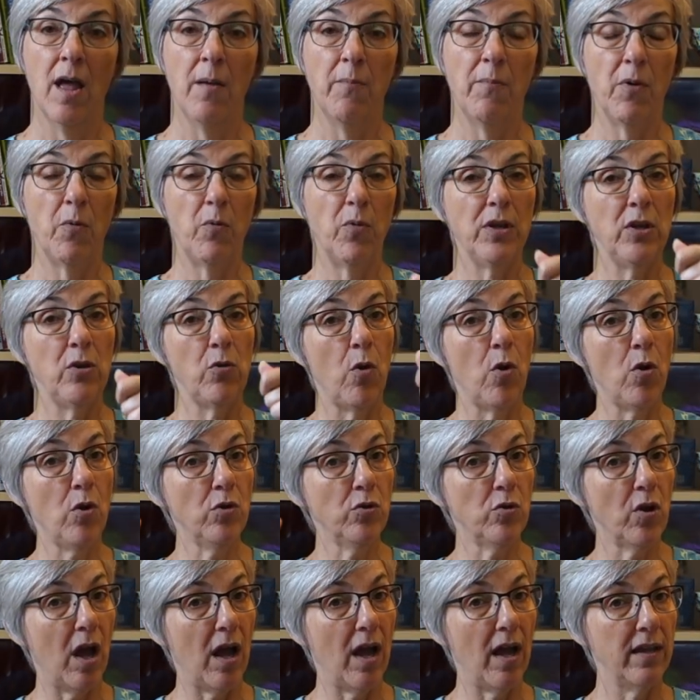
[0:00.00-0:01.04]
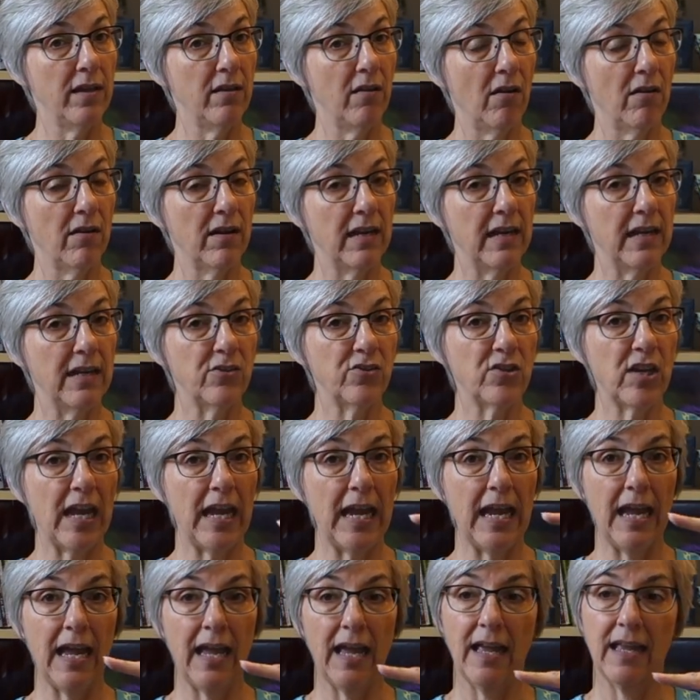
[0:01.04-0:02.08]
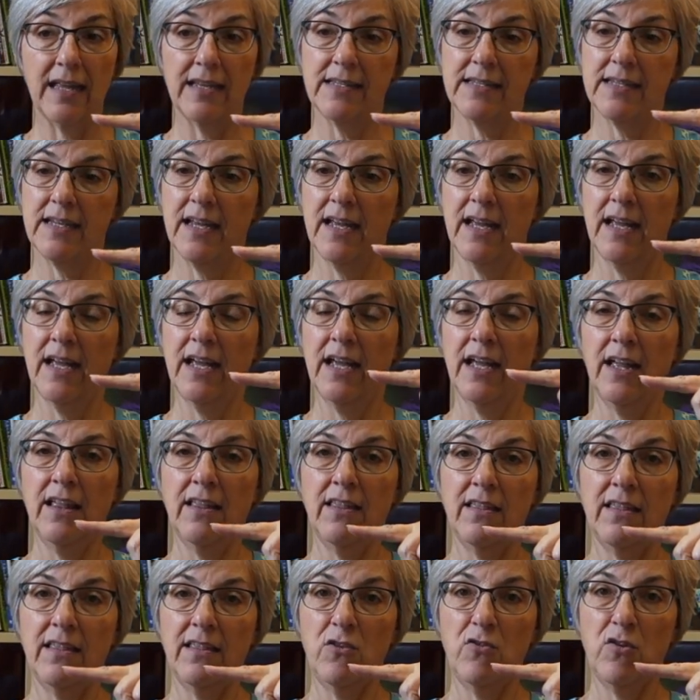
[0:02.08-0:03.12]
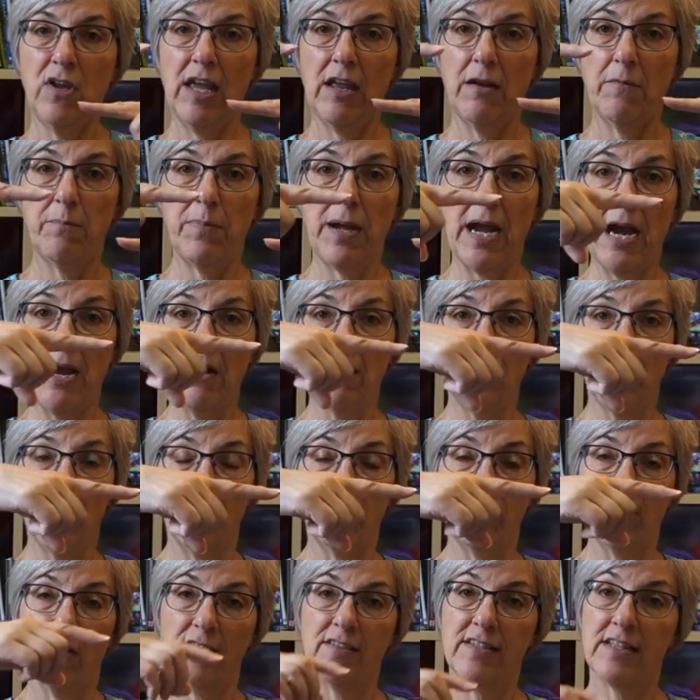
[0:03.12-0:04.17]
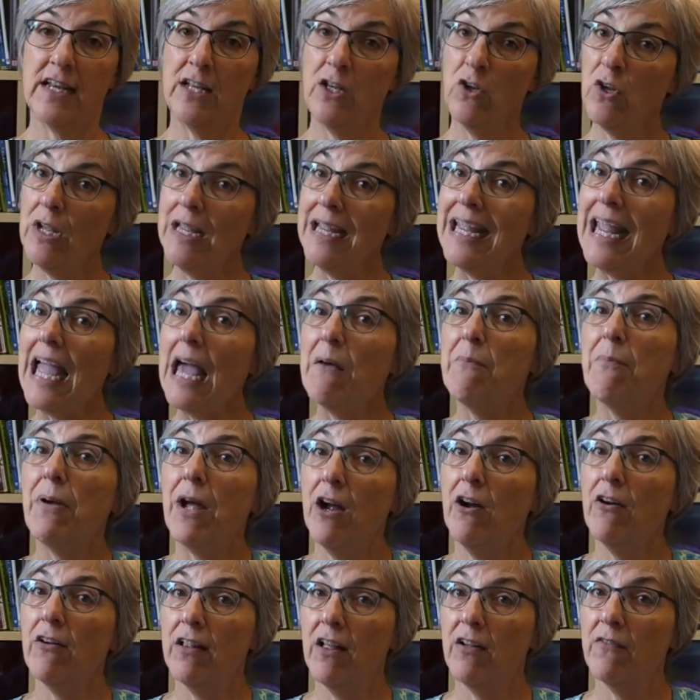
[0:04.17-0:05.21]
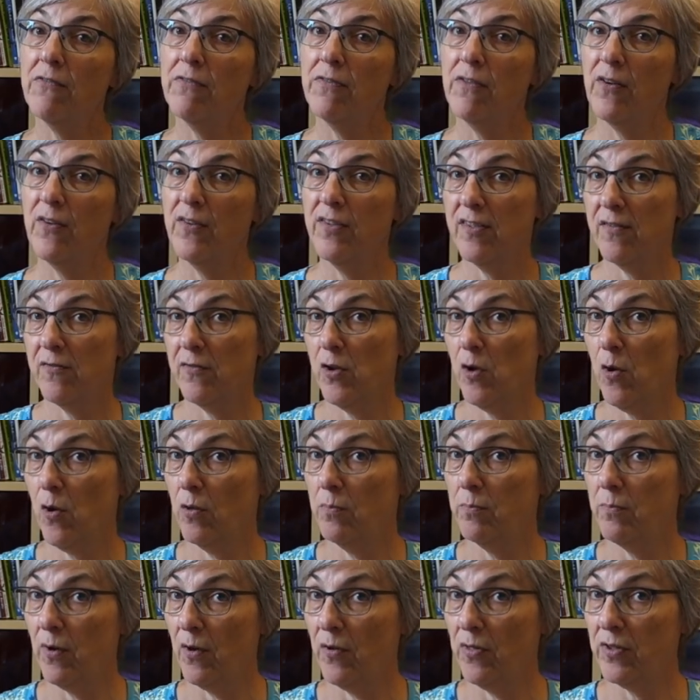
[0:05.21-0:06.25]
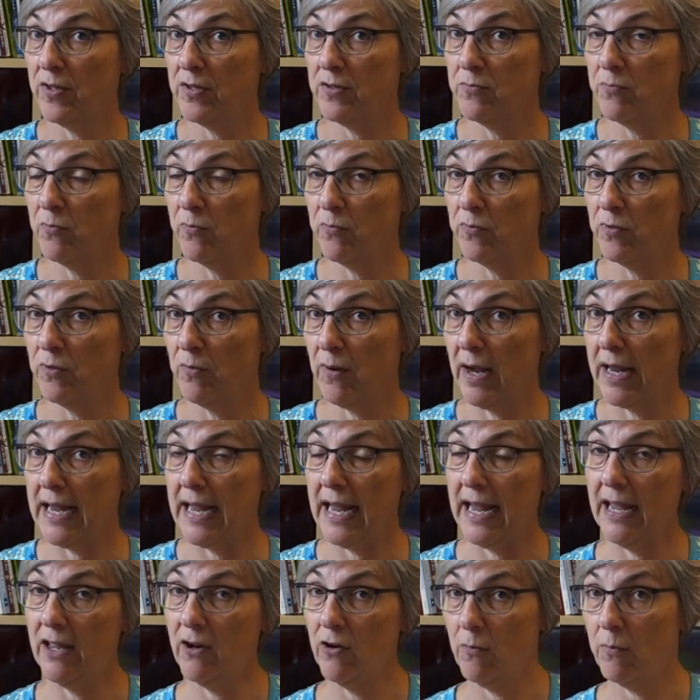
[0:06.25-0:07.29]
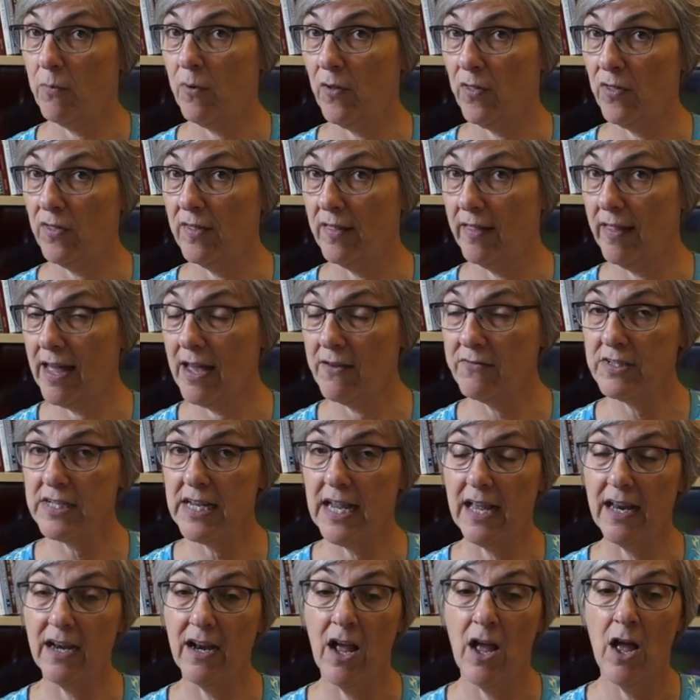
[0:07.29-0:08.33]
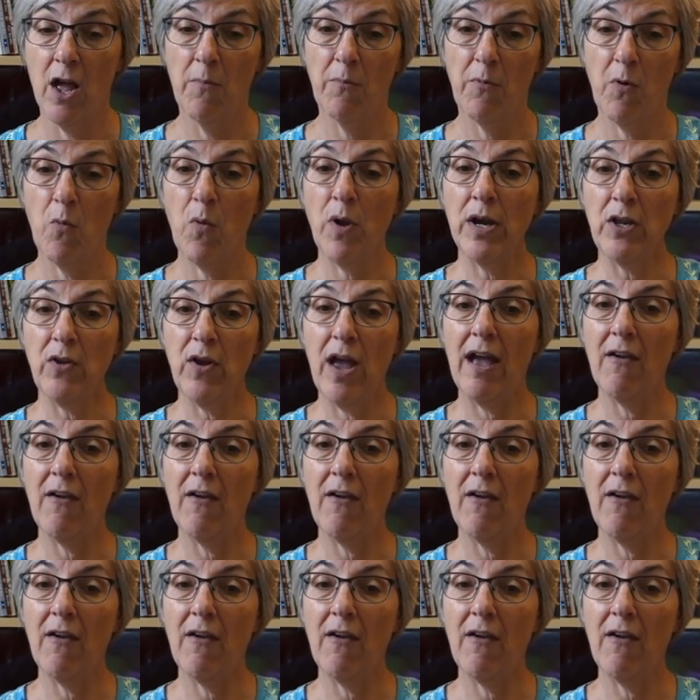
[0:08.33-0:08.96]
But when you hold a yarn in each hand, you get parallel floats. Now you can get parallel floats if you hold both in the right hand or both in the left hand, but when you